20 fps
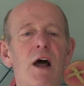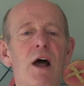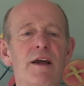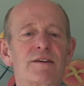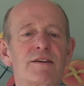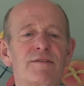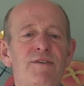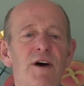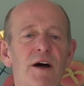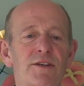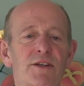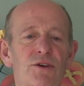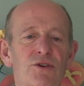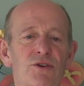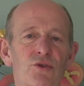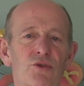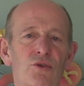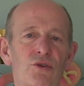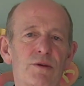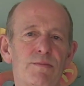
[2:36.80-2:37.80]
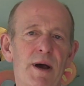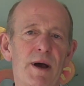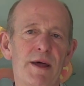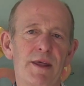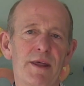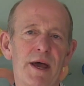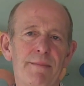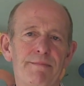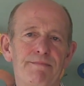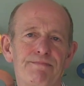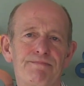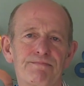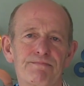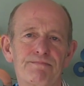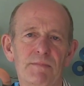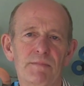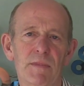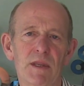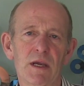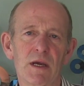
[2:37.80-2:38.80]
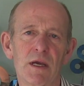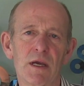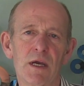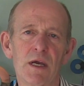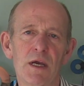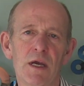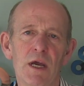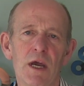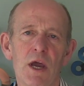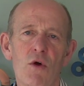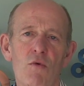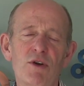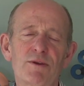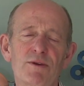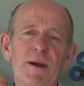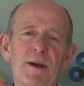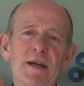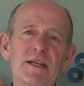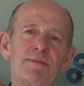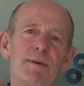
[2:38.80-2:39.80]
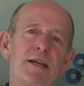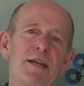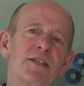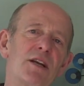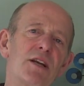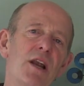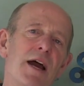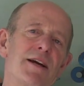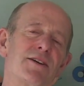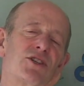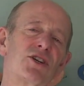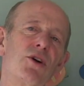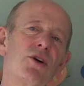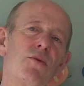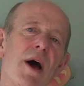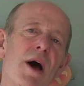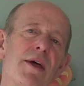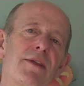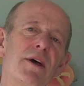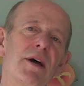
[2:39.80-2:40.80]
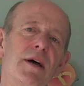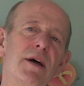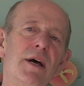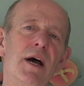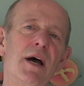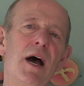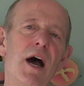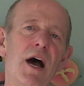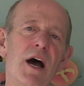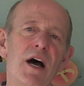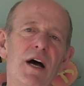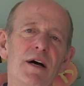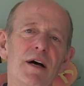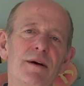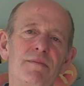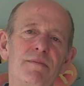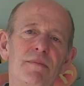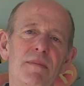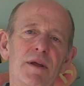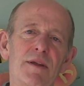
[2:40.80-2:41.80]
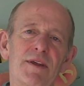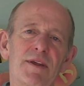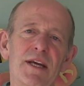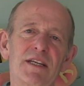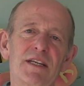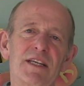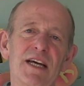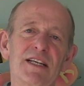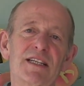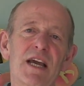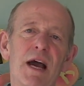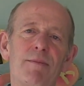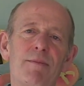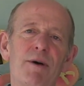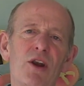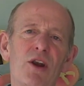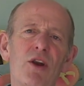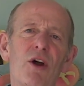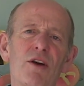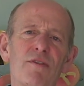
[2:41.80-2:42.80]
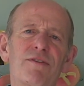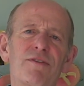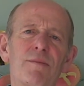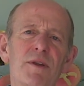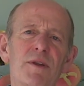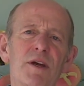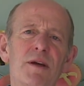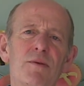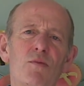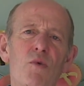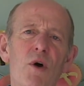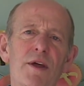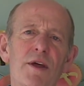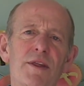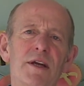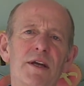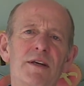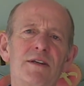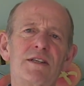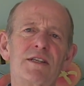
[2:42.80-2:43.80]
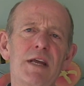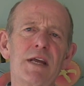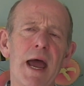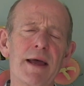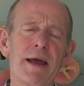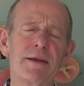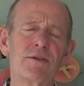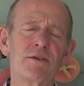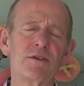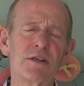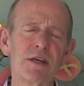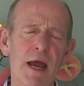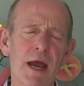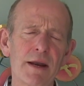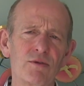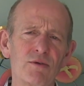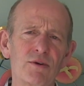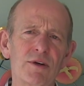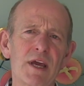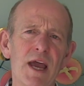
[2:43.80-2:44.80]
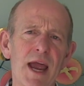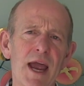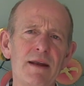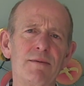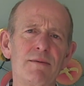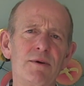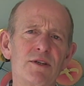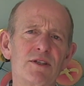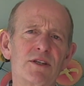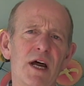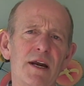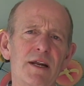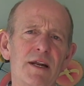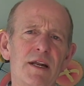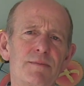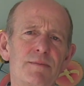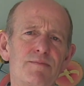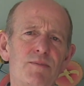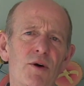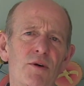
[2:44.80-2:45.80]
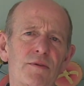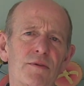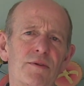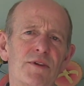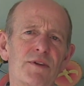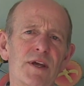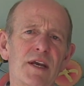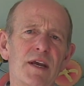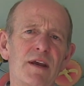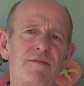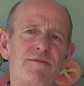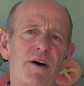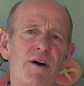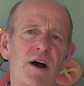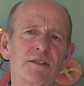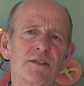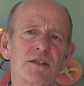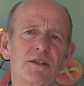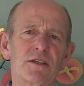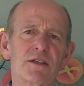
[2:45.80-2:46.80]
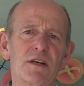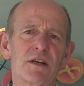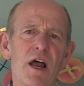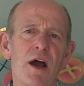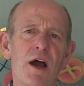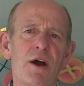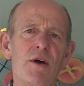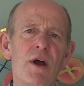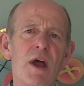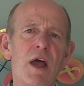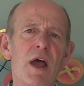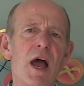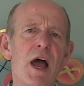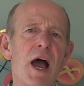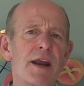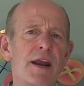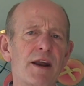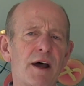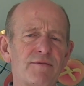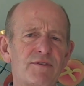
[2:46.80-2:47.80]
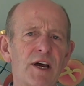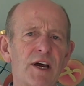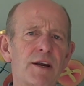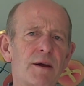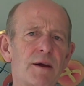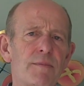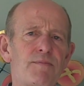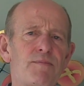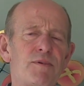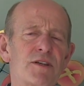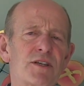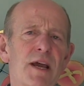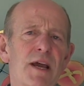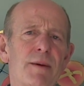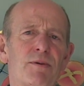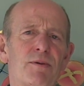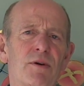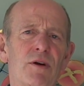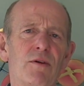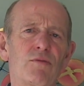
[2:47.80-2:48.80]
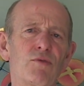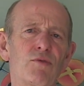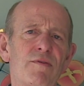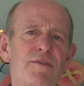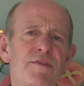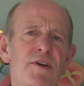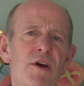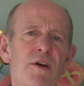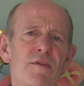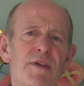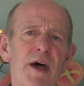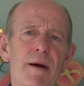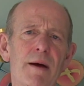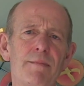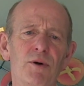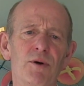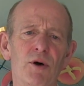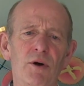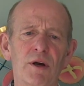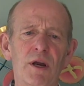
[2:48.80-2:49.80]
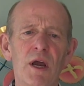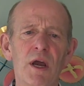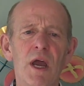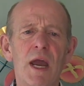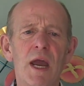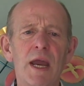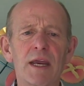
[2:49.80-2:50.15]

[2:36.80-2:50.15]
life's far too short about that. Which brings me into like two other things that's come a lot from the work that Daniel Kahneman's done in his book, Thinking Fast and Slow, and I've done a separate review of that book,